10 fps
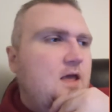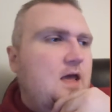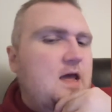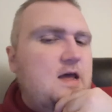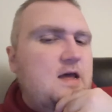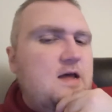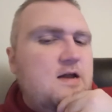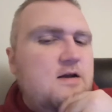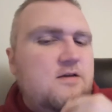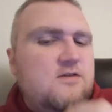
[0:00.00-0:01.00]

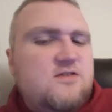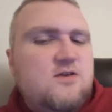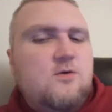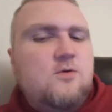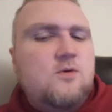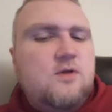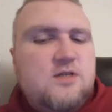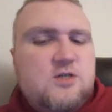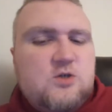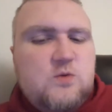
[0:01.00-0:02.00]
And so
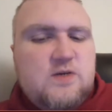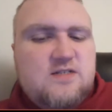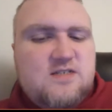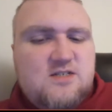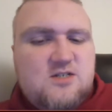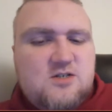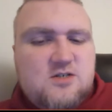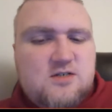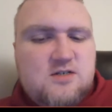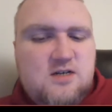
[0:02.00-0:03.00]
the twin
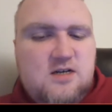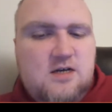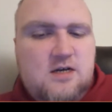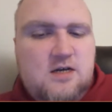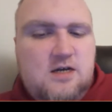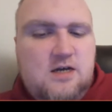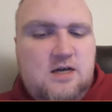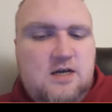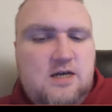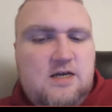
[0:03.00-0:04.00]
sister
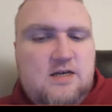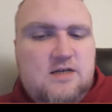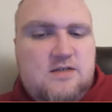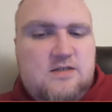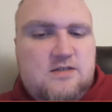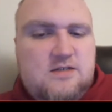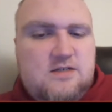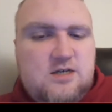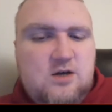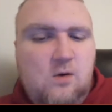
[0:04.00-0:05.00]
is
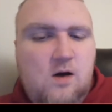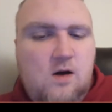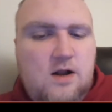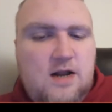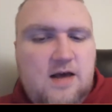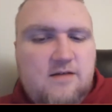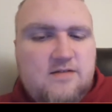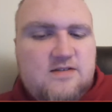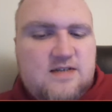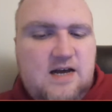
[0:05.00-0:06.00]
to go on and have
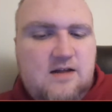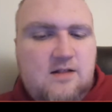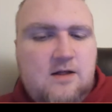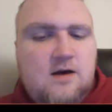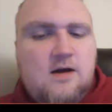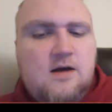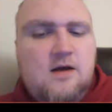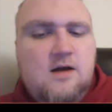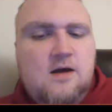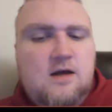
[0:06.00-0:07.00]
this dialogue
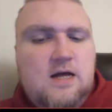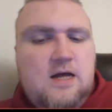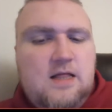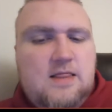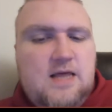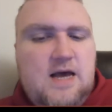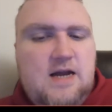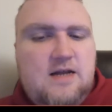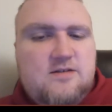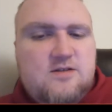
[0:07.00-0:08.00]

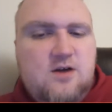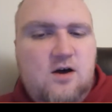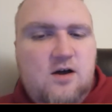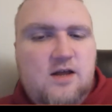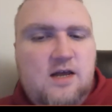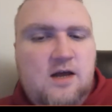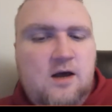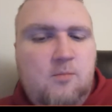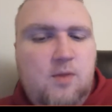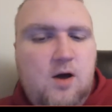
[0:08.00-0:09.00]
that is talking
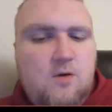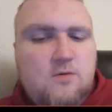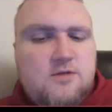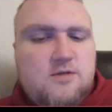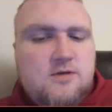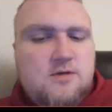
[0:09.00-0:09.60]
about